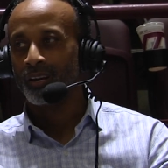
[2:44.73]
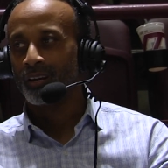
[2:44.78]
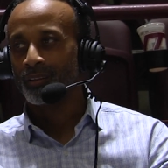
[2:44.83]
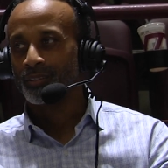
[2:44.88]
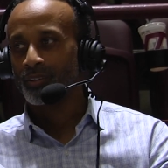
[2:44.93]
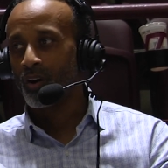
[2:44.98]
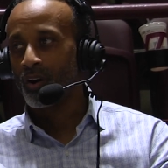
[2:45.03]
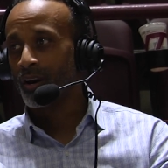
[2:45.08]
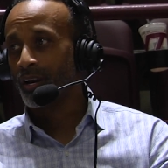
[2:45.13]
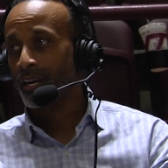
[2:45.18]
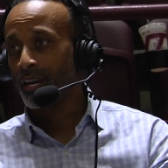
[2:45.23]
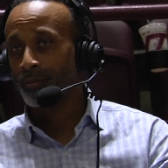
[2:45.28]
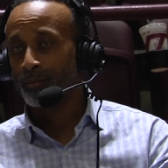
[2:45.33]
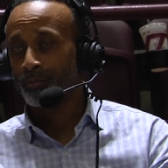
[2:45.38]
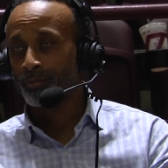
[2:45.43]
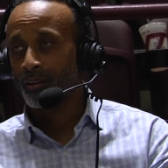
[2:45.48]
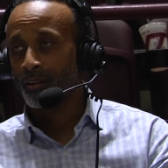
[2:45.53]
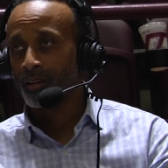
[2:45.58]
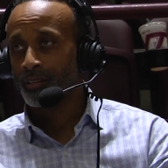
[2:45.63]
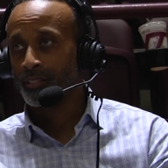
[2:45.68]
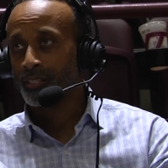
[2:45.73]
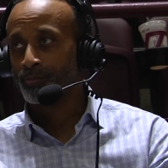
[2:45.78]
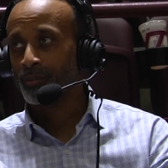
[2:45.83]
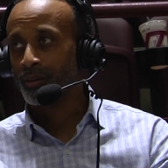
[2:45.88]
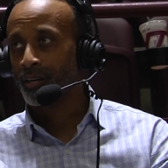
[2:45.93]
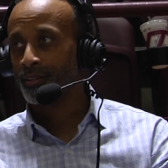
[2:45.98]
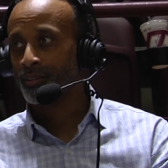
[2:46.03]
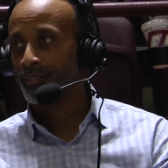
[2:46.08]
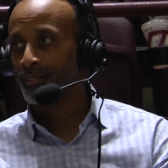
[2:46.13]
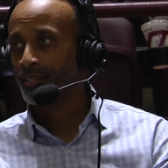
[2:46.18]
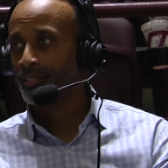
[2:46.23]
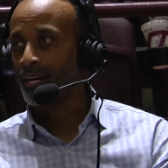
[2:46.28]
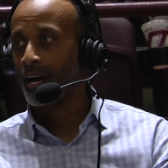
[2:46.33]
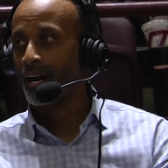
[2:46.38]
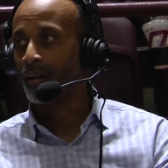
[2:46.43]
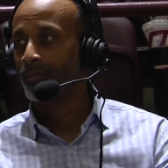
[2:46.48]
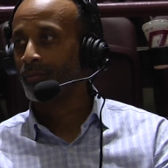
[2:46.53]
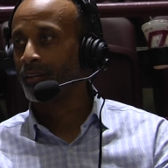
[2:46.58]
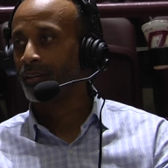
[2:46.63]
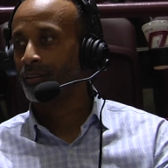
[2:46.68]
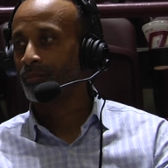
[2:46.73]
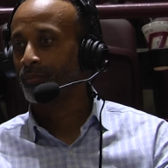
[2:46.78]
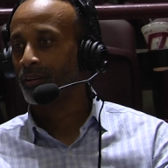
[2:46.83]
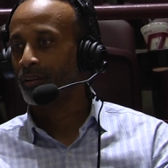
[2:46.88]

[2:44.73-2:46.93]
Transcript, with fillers: it's a hard game to play just because of the timing.